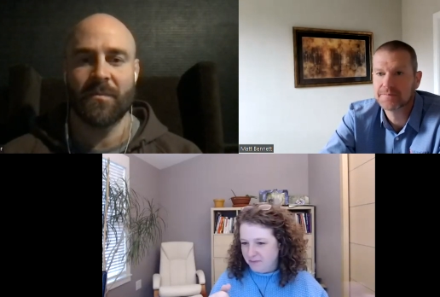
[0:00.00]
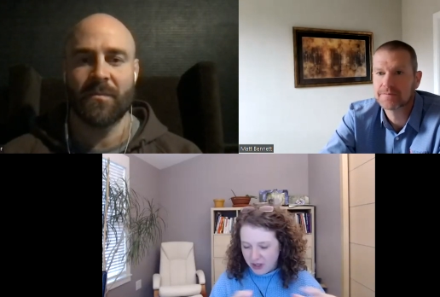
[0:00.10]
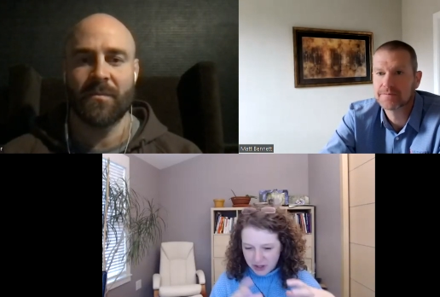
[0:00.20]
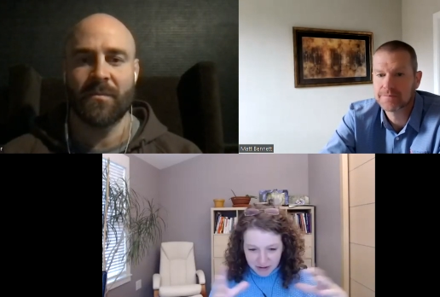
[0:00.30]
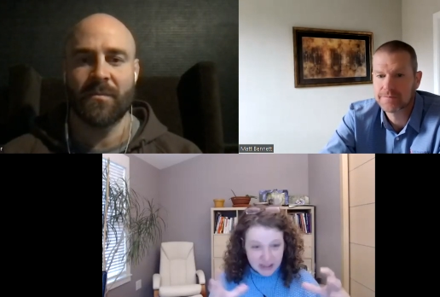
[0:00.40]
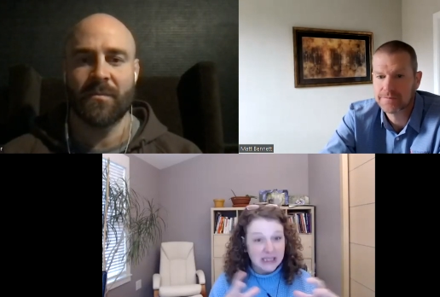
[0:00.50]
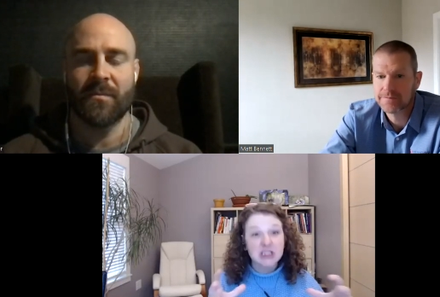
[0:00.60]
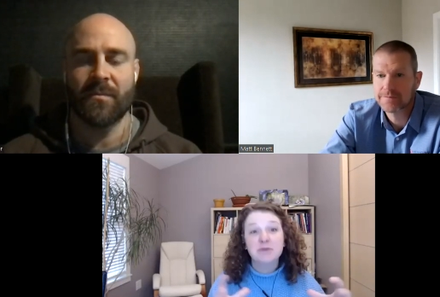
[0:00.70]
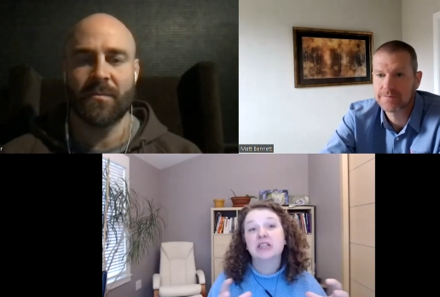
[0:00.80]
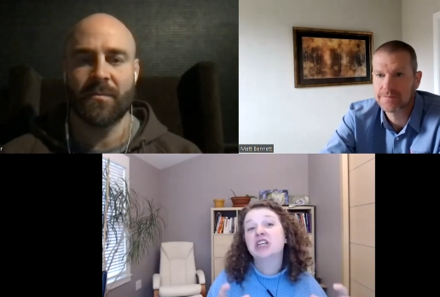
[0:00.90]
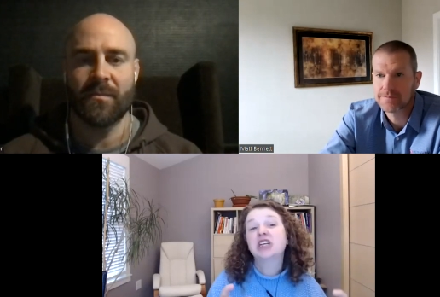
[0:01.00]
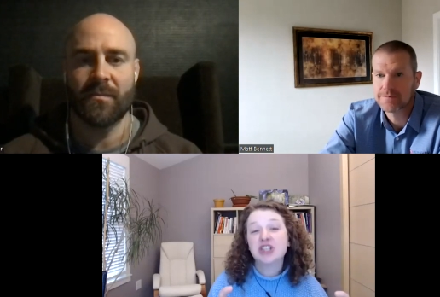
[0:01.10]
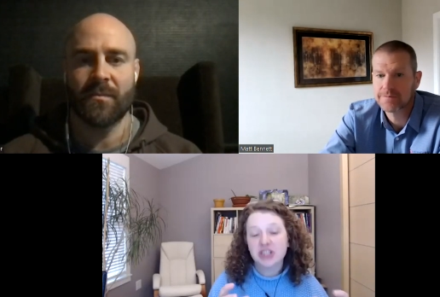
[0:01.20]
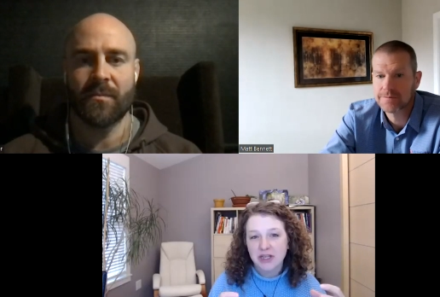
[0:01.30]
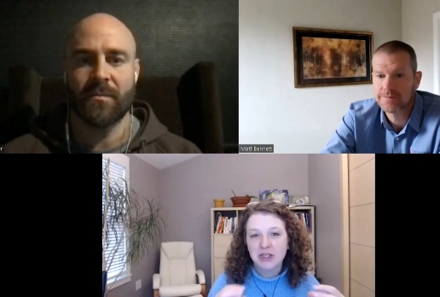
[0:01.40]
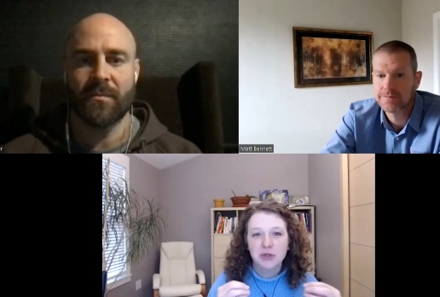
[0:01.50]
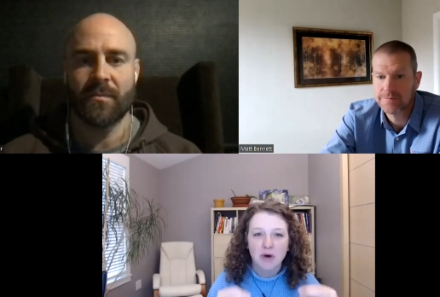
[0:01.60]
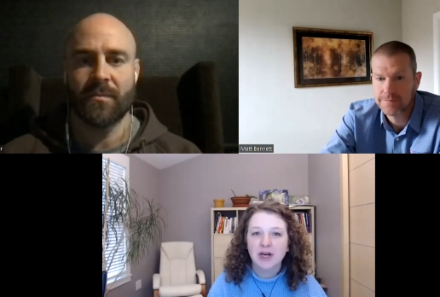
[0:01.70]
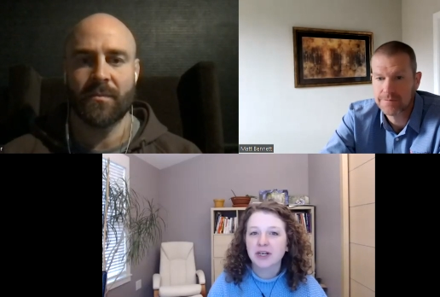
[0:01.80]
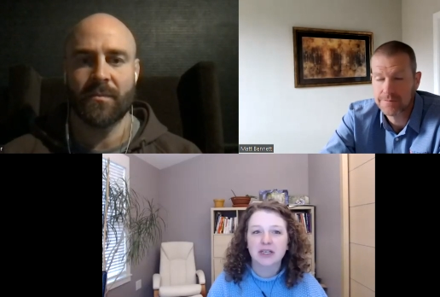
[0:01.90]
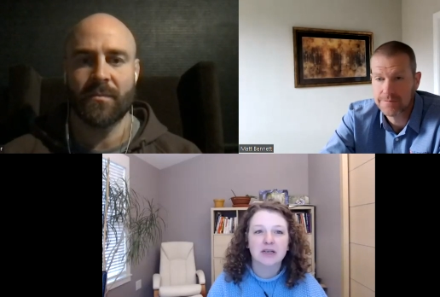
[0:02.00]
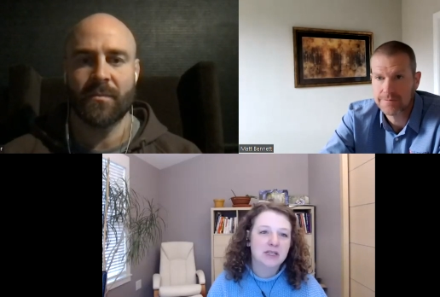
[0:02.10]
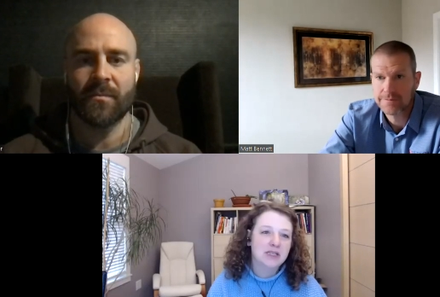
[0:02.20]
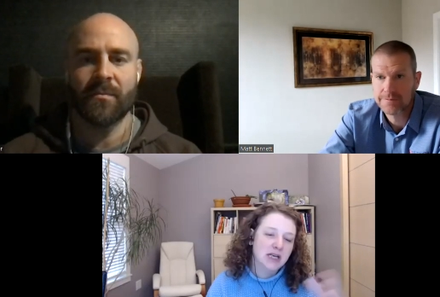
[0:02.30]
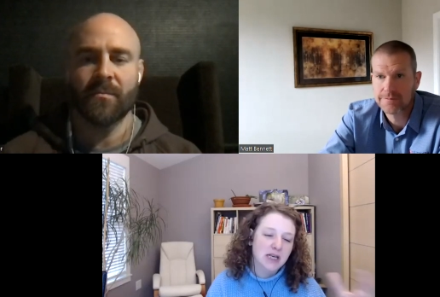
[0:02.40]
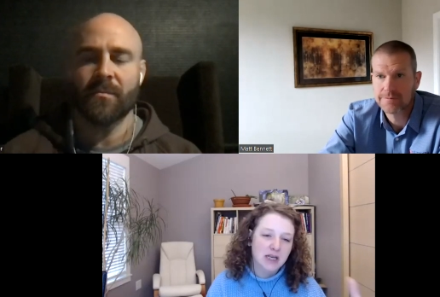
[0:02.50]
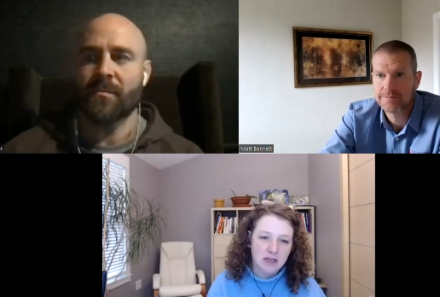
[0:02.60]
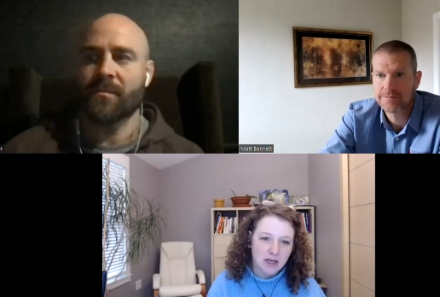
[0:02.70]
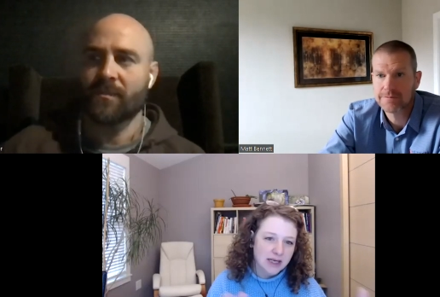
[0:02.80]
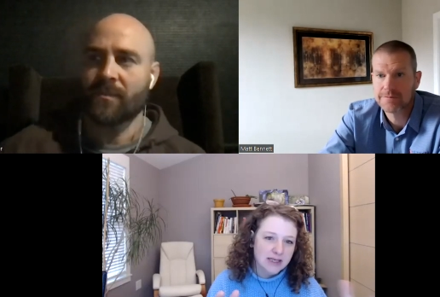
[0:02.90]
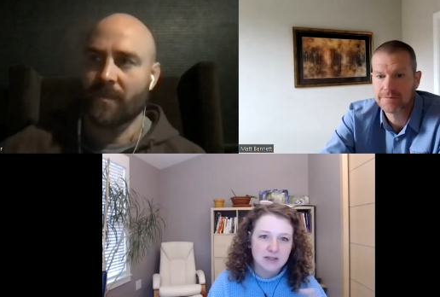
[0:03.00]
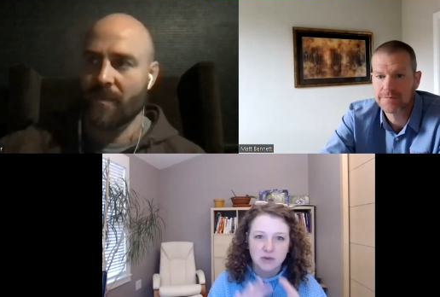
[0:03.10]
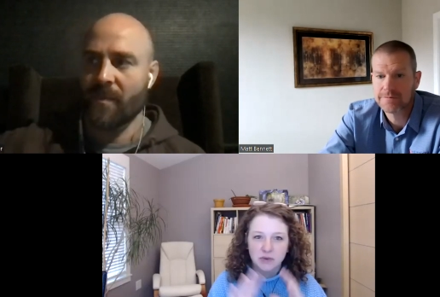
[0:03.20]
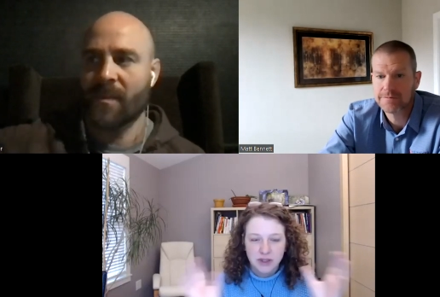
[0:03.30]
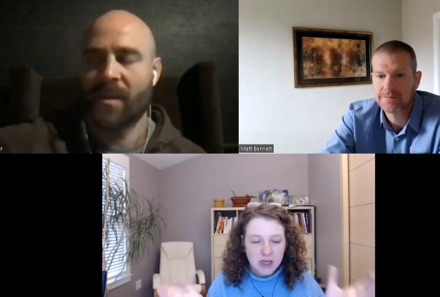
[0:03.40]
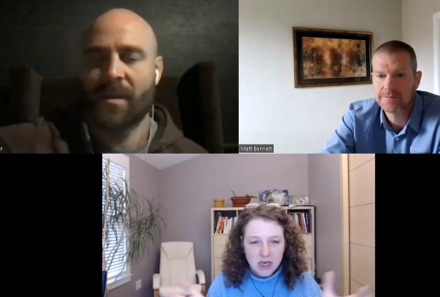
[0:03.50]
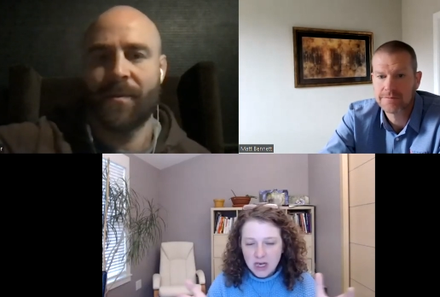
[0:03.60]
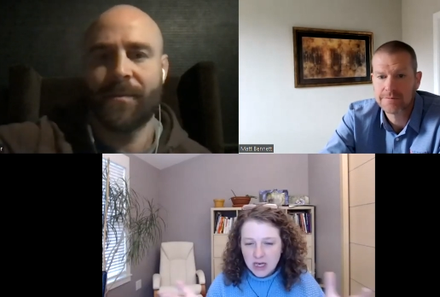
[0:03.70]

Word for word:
Speaker 1: where there is an expectation that you are going to be taking clients or,